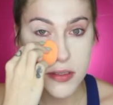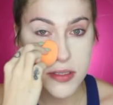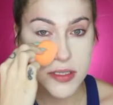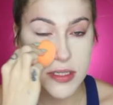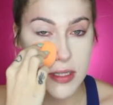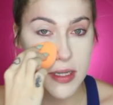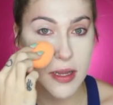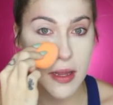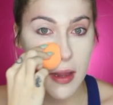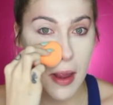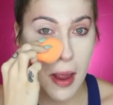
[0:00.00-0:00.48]

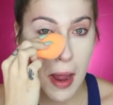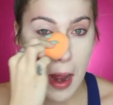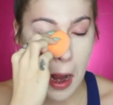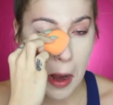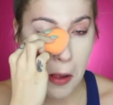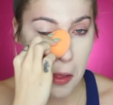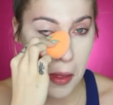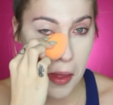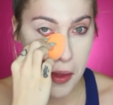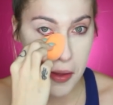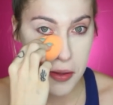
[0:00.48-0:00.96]
See,
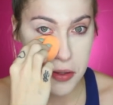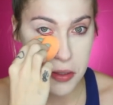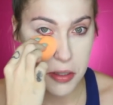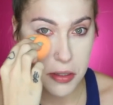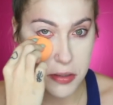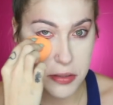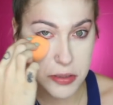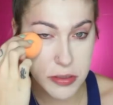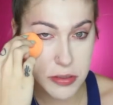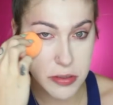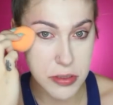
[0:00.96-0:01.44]
I like
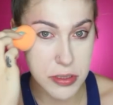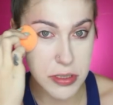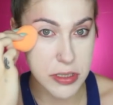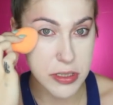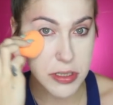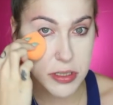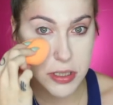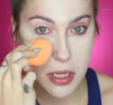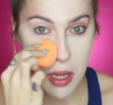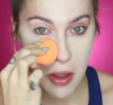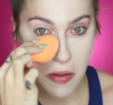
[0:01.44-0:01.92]
to do
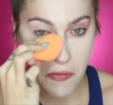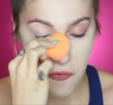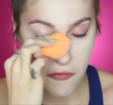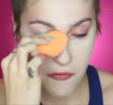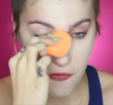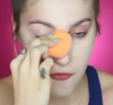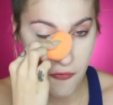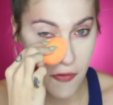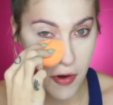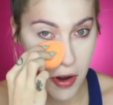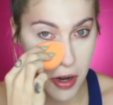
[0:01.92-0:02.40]
this step
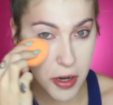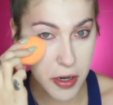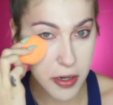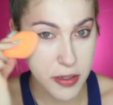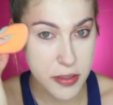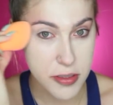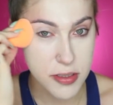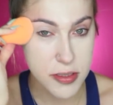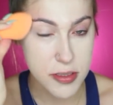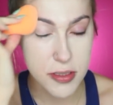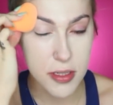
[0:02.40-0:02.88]

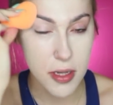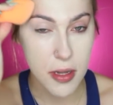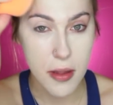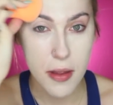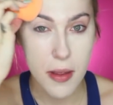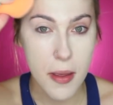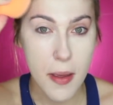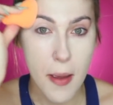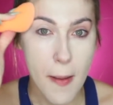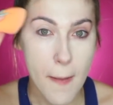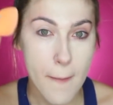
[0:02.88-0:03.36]
first
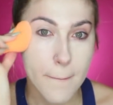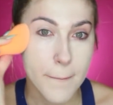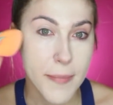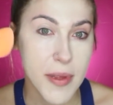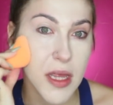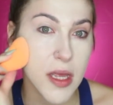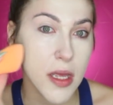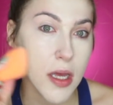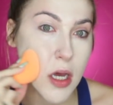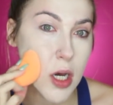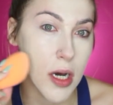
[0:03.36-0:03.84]

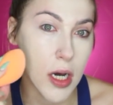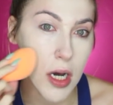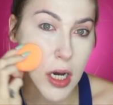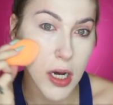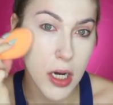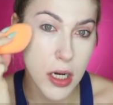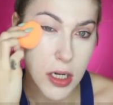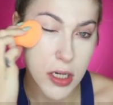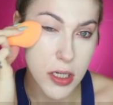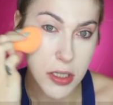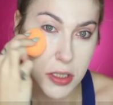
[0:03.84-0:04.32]

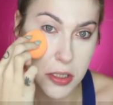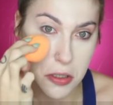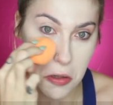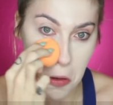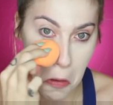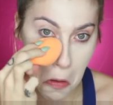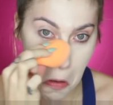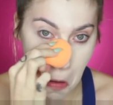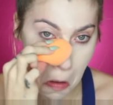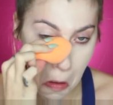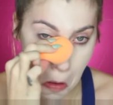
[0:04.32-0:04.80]

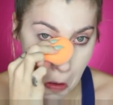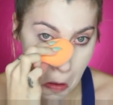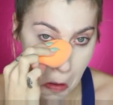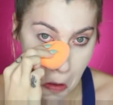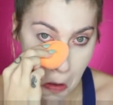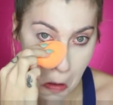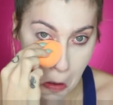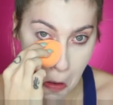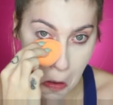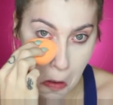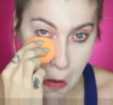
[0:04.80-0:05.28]
because
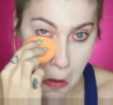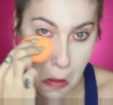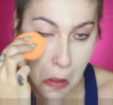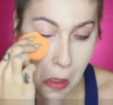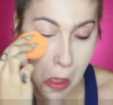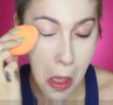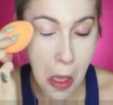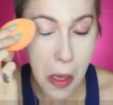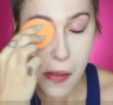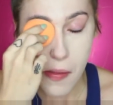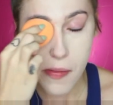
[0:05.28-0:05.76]

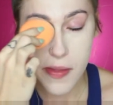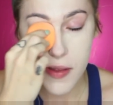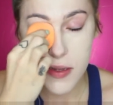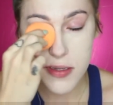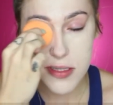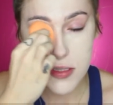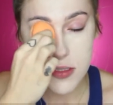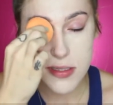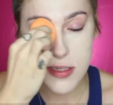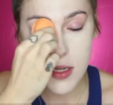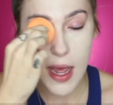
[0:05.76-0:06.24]

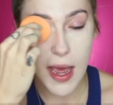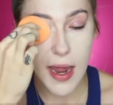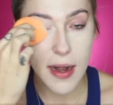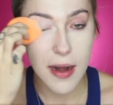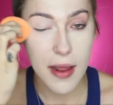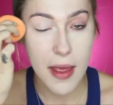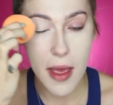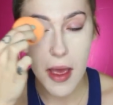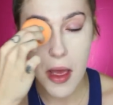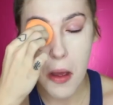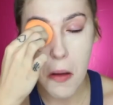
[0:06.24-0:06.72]
this is kind
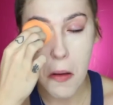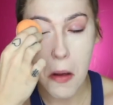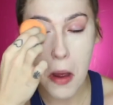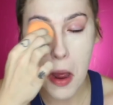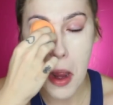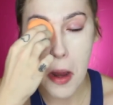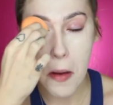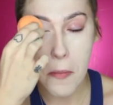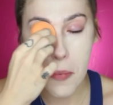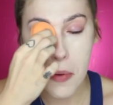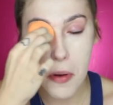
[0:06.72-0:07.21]
of how
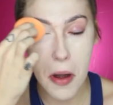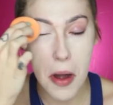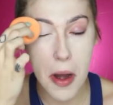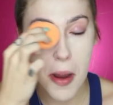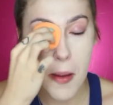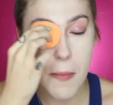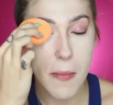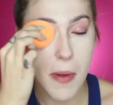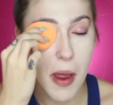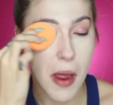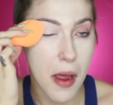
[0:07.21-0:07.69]
I
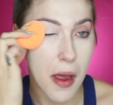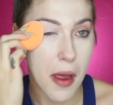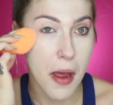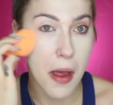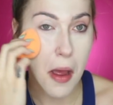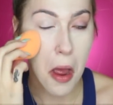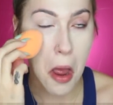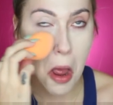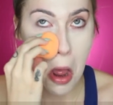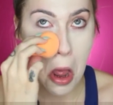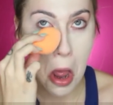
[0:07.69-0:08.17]
prime my
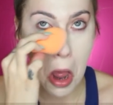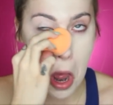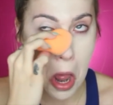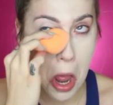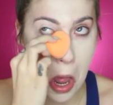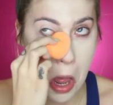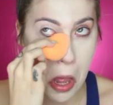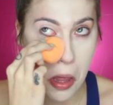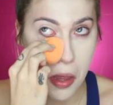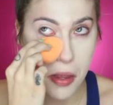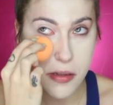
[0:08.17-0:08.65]

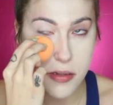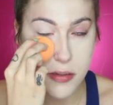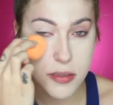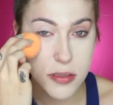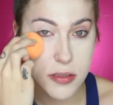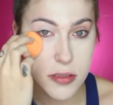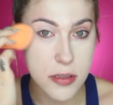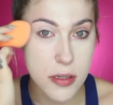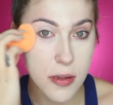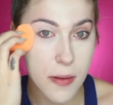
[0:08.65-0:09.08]
eyes.